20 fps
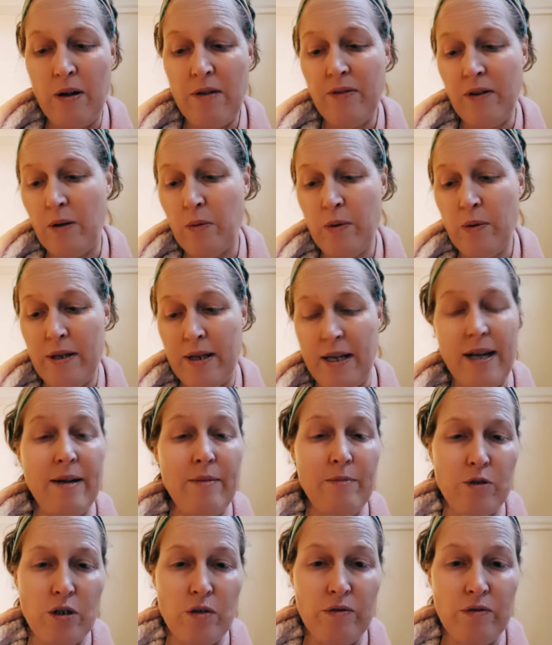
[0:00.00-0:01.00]
However,
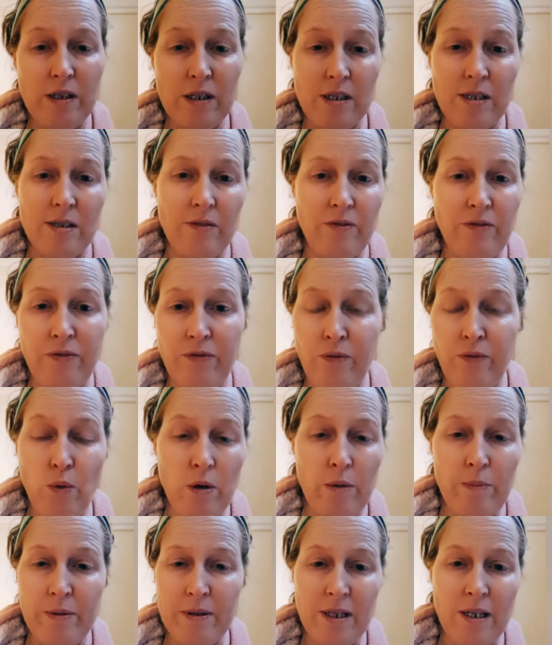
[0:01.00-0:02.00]
with M, she drinks
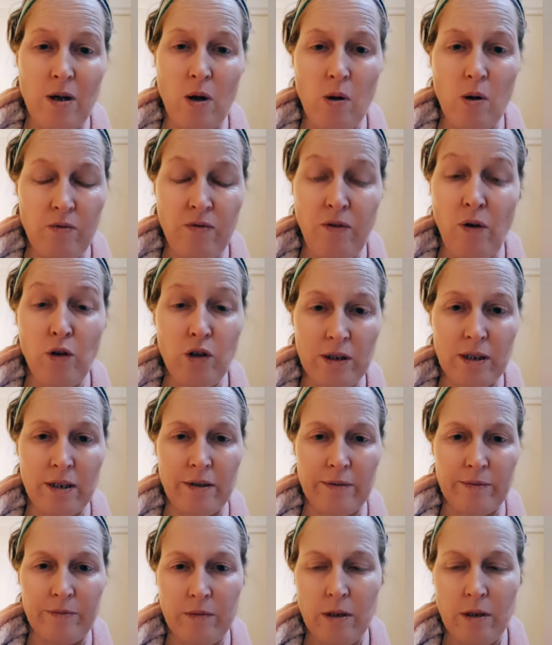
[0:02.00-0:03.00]
40% old
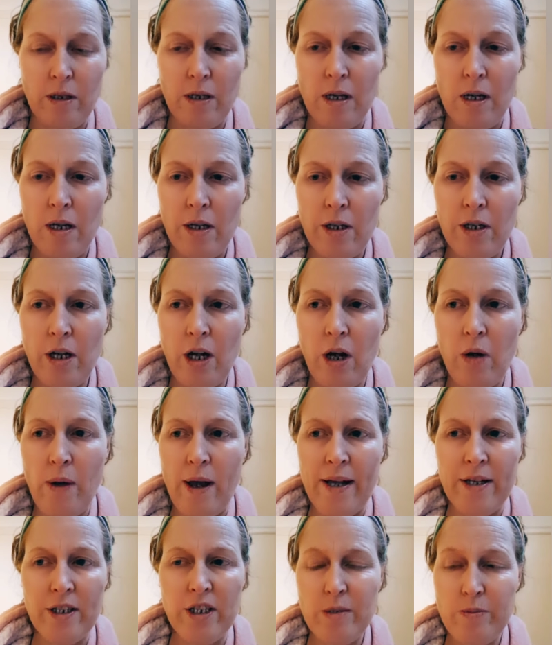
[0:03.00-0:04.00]
vodka,
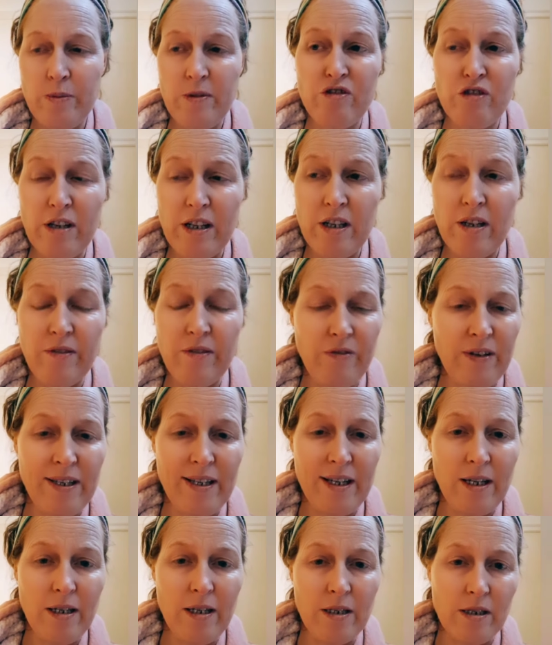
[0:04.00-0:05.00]
you know, and she's been
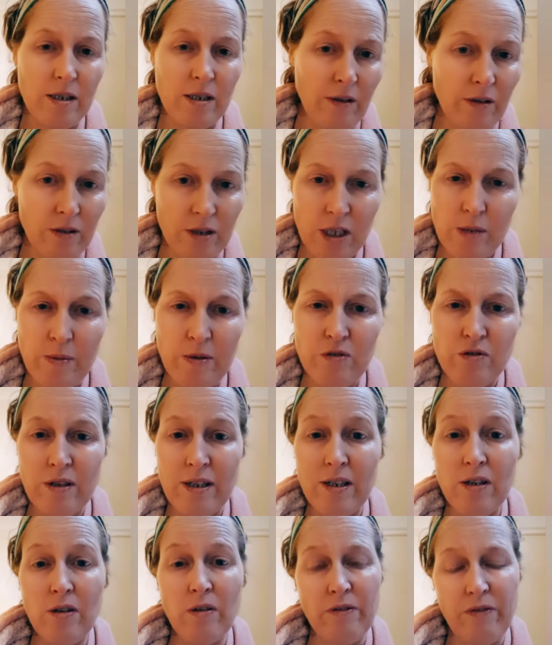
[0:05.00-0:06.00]
drinking for years.
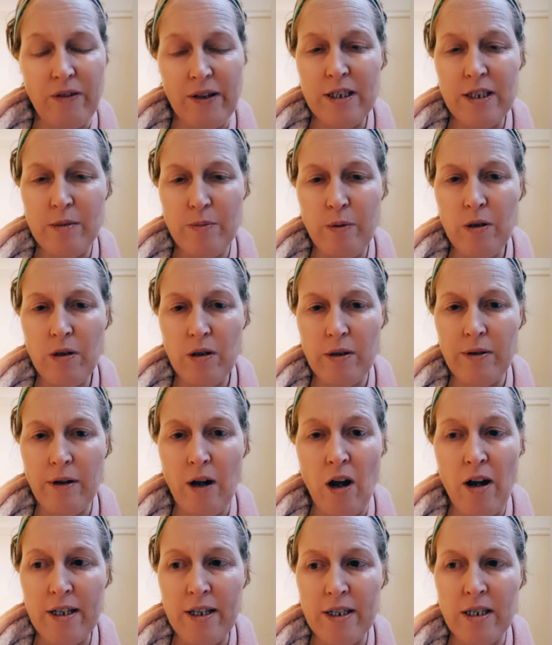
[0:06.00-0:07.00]
She's been drinking on
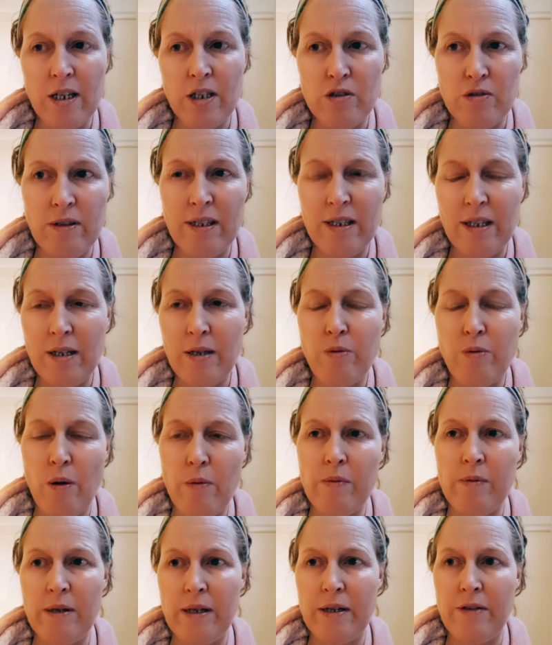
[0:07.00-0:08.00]
Facebook. I started
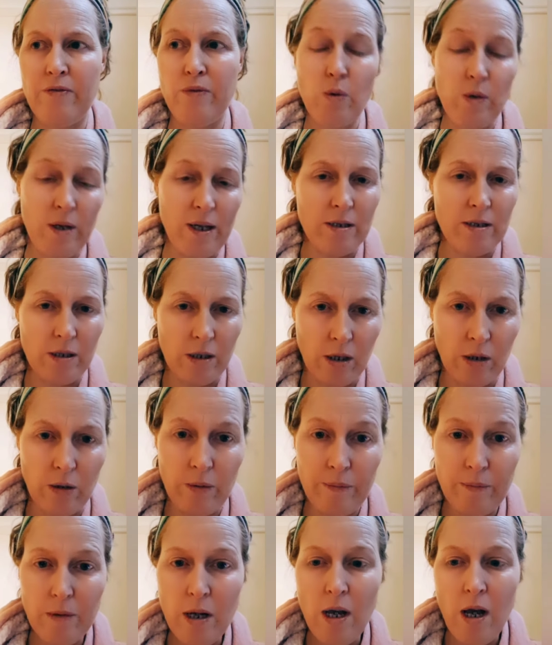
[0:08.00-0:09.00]
drinking probably 4
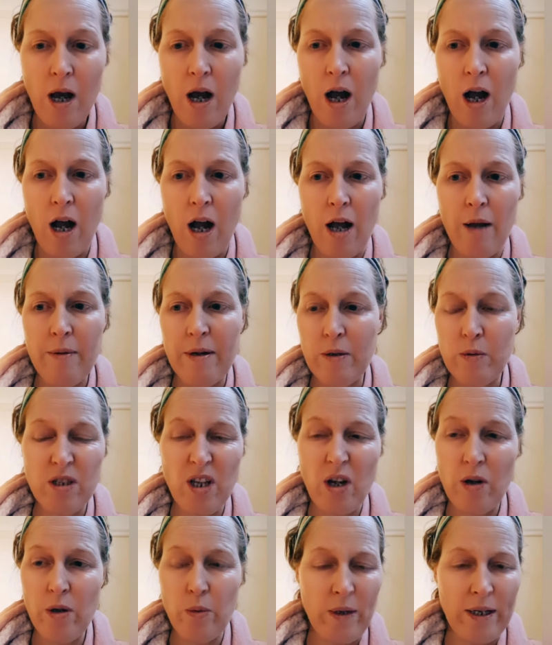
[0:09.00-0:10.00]
years ago,
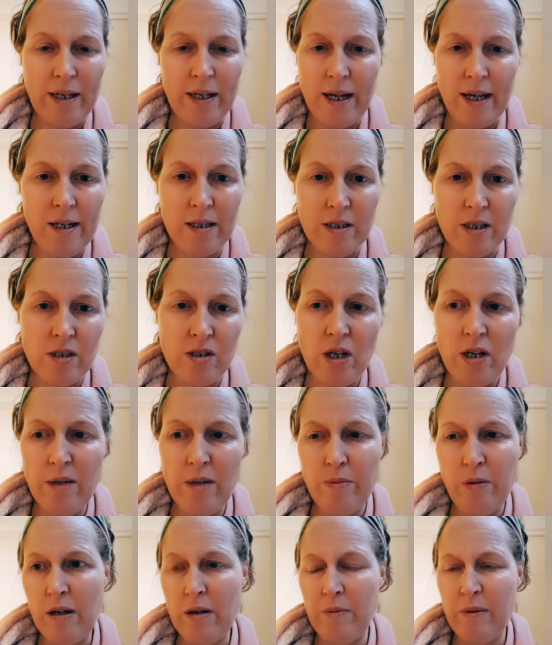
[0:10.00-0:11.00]
and it was only
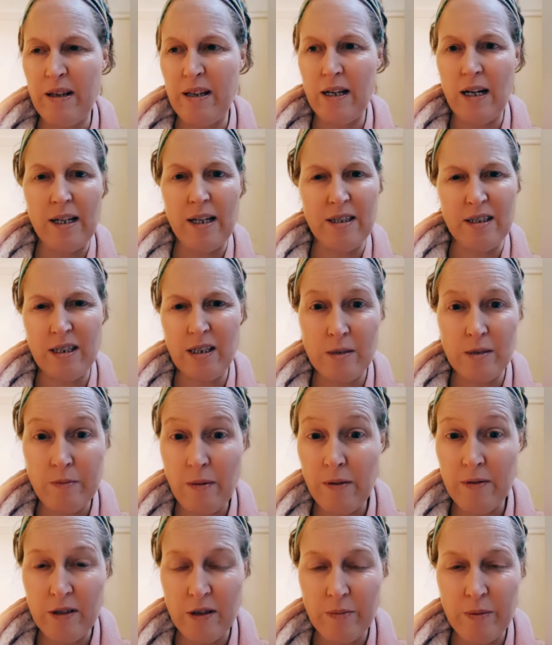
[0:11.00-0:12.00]
weekends. It's only probably been the last
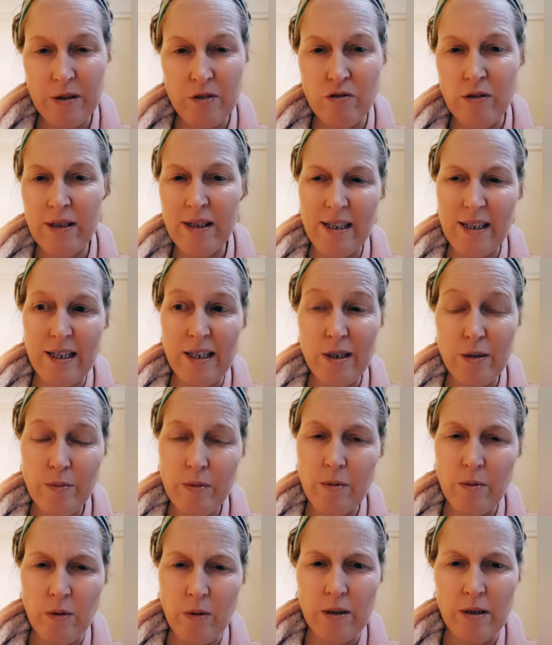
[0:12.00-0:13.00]
6 months I've been drinking
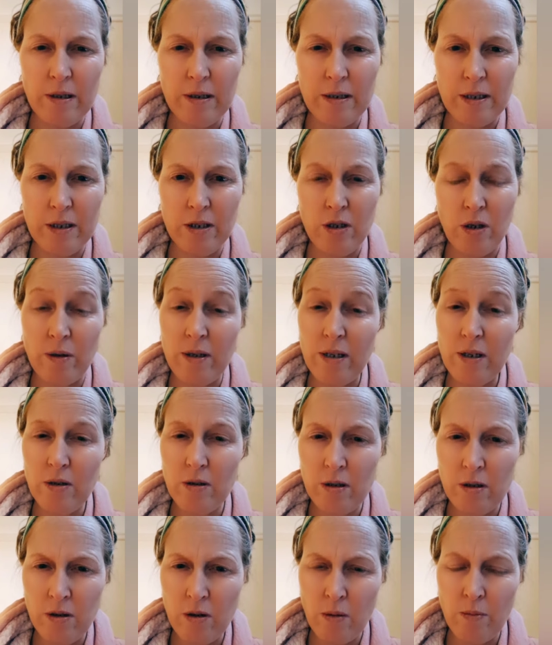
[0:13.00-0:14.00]
a little bit more, you
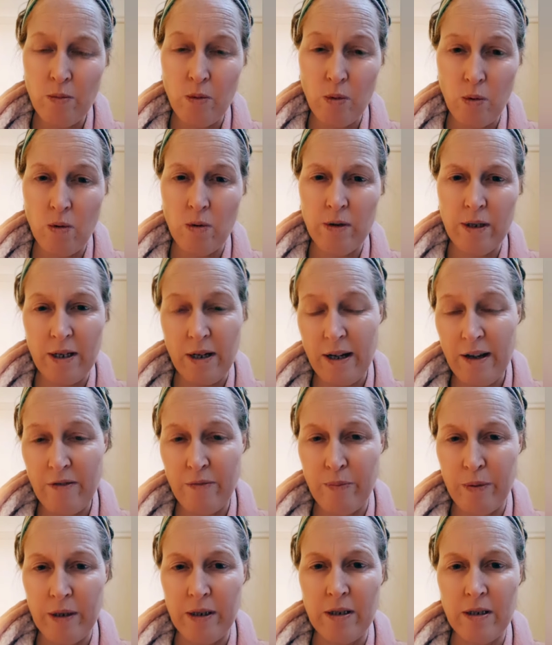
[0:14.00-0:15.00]
know, a lot more
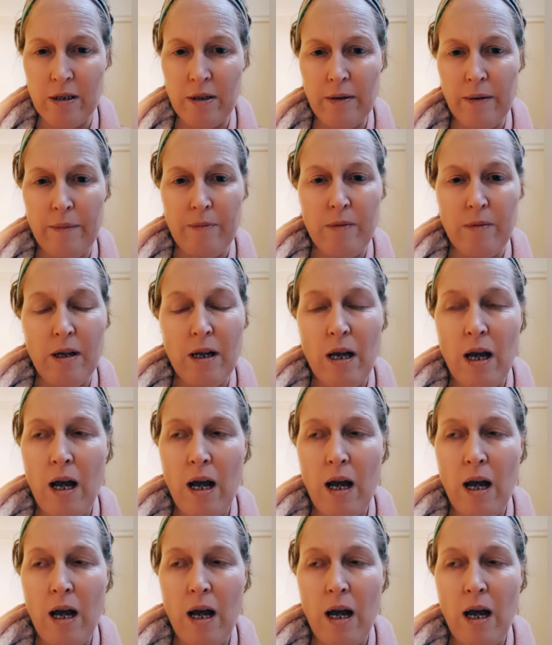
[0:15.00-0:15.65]
than I have been.